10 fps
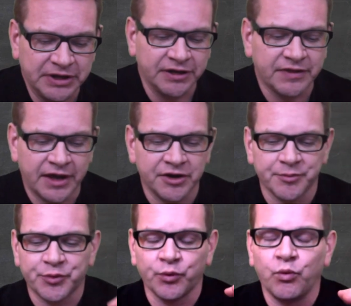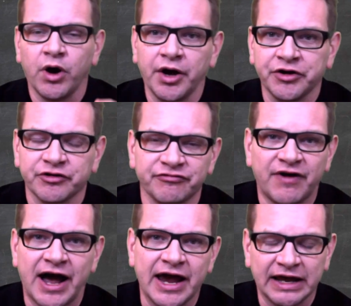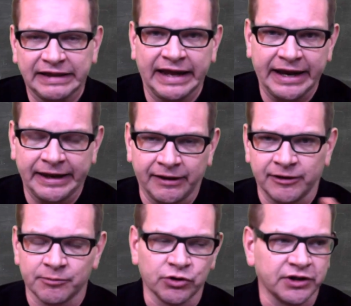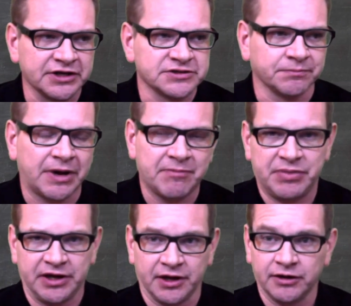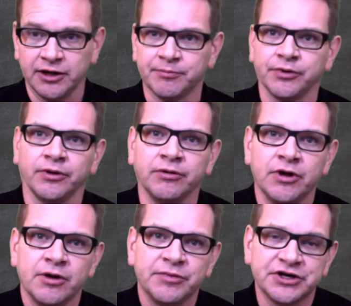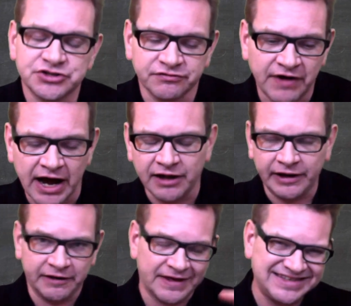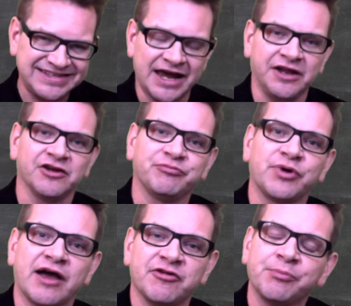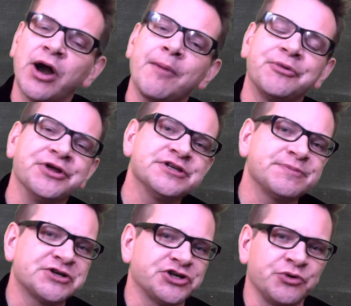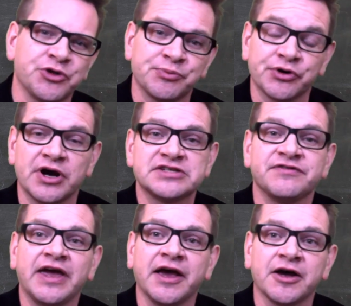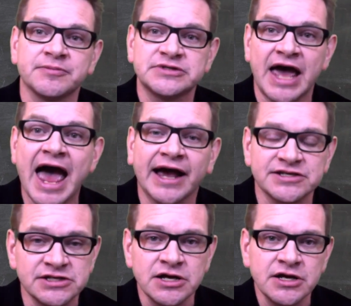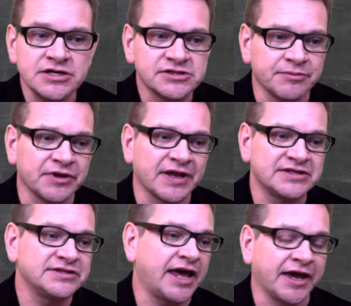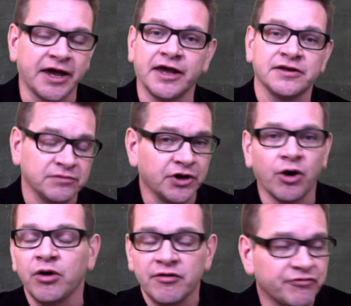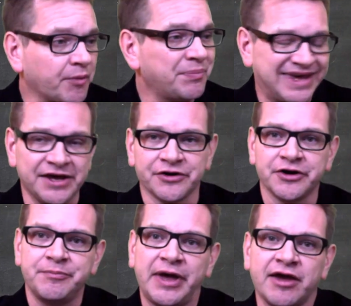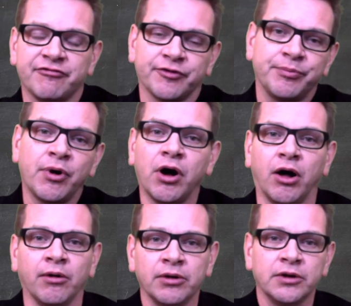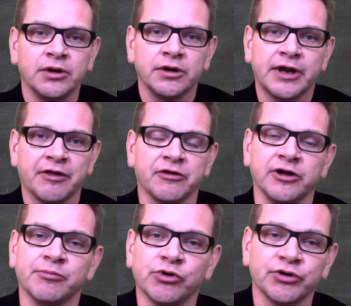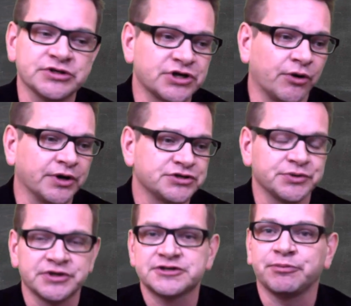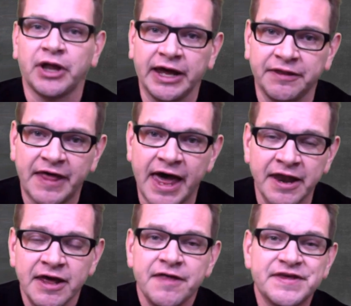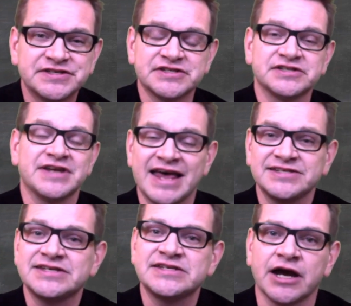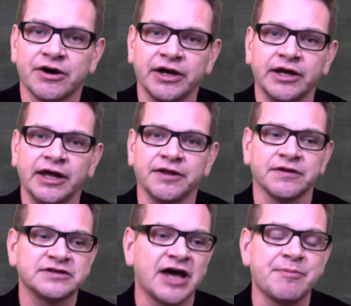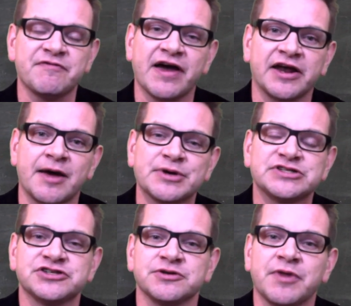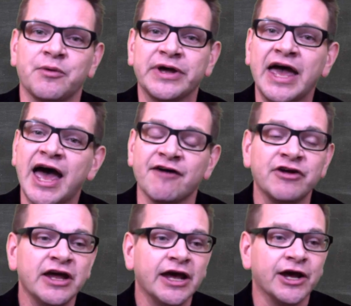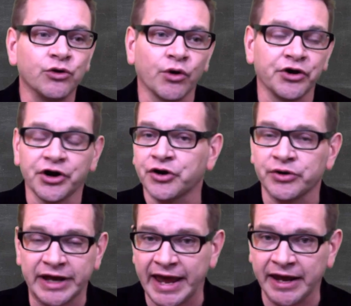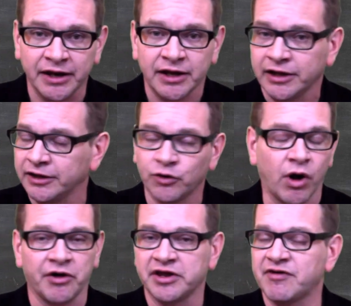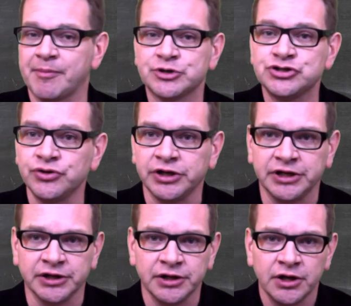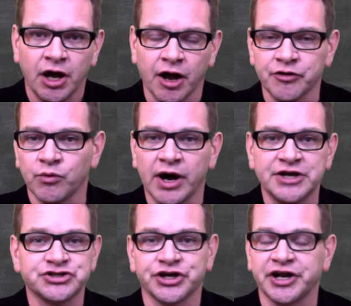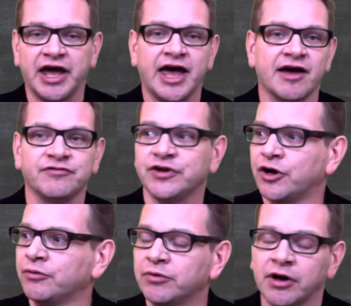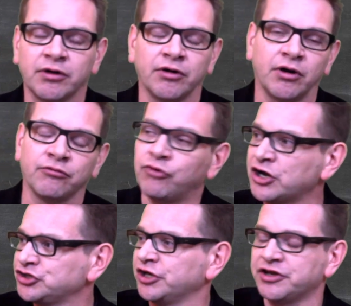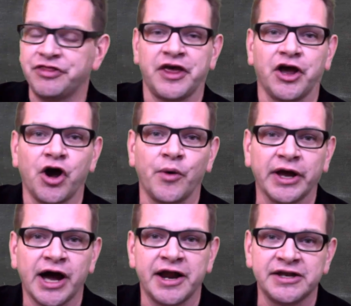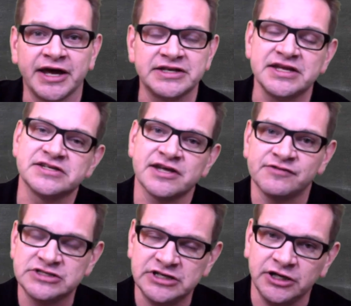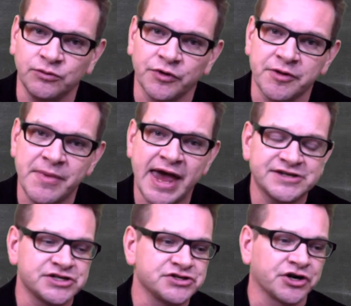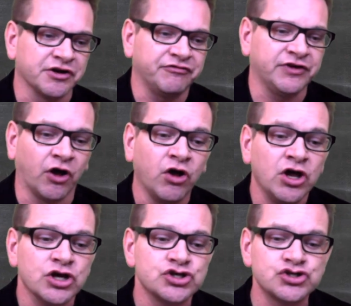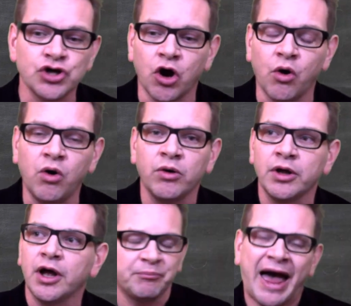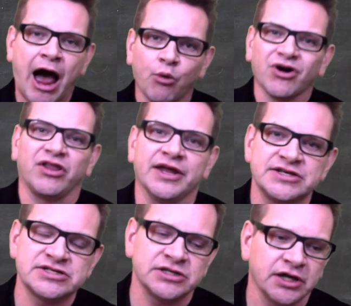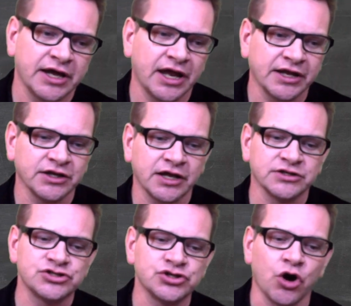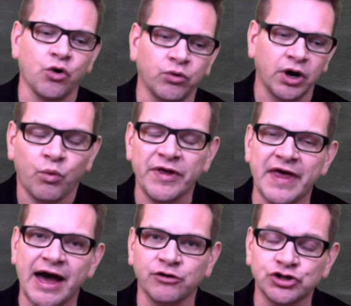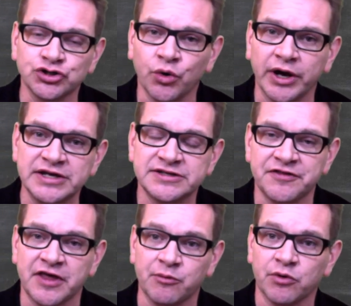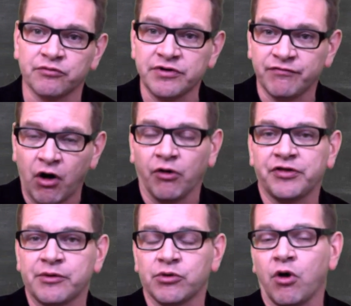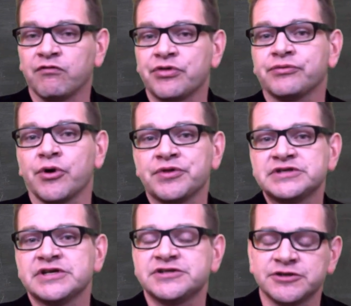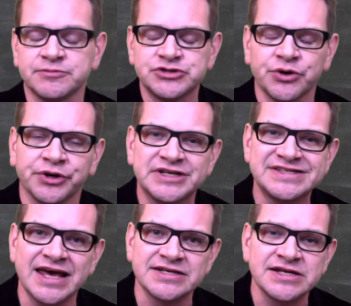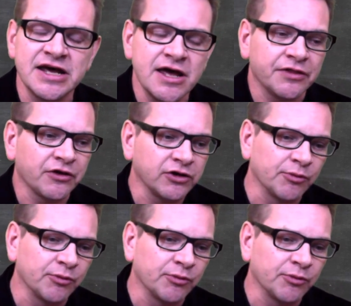be that number one, you're violating liberalism by being liberal because you're violating that tenet of private property, especially with a progressive income tax, something that's taking, you know, from Peter to pay for Paul. Now, the liberal is going to explain that this is necessary in the type of economic system that we have in order to create equality of opportunity. Otherwise, you're going to have, you know, a, a, Russian thing going on in 1917 where the masses are going to feel so powerless and, and, and so without choice that they will revolt, they will overthrow the system. So in a sense, the